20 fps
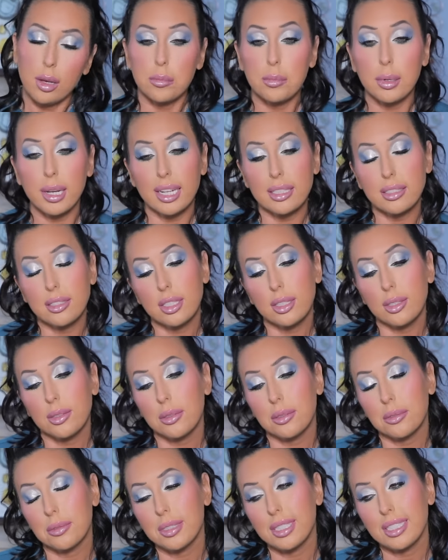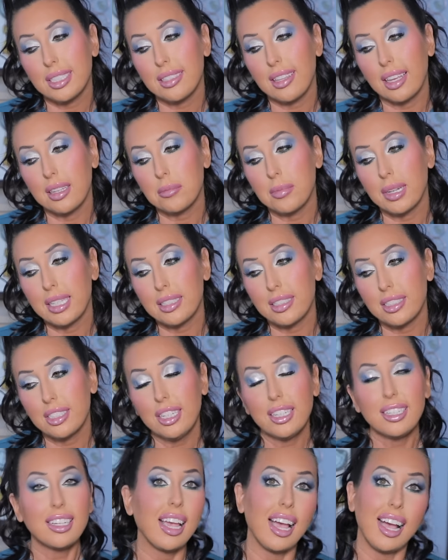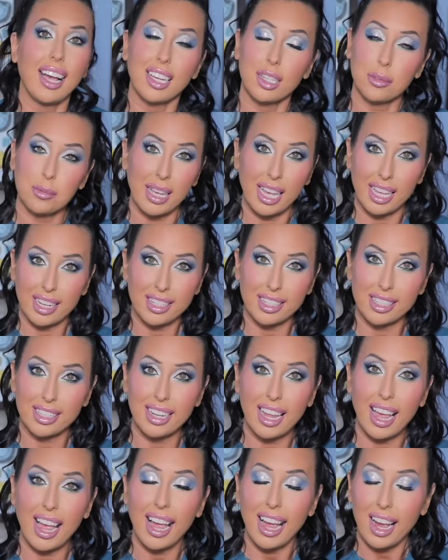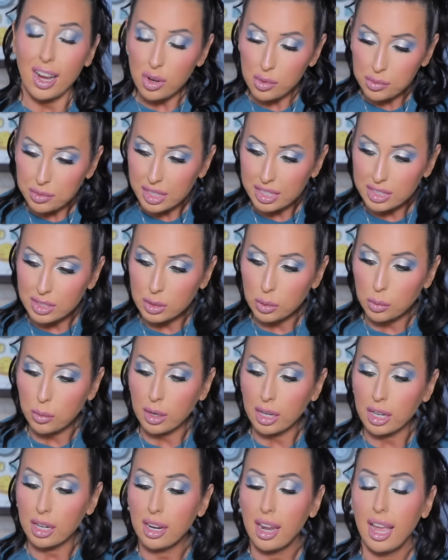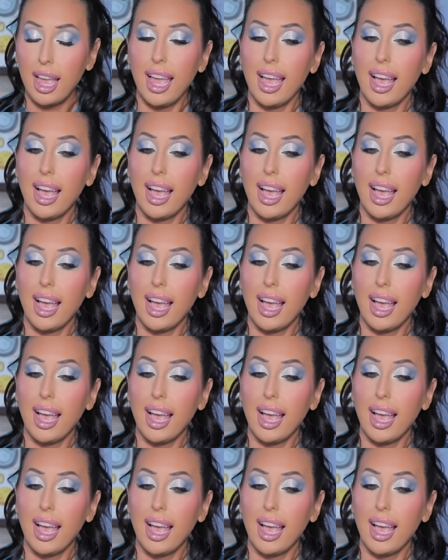But I do really like my look. I'm headed out the door.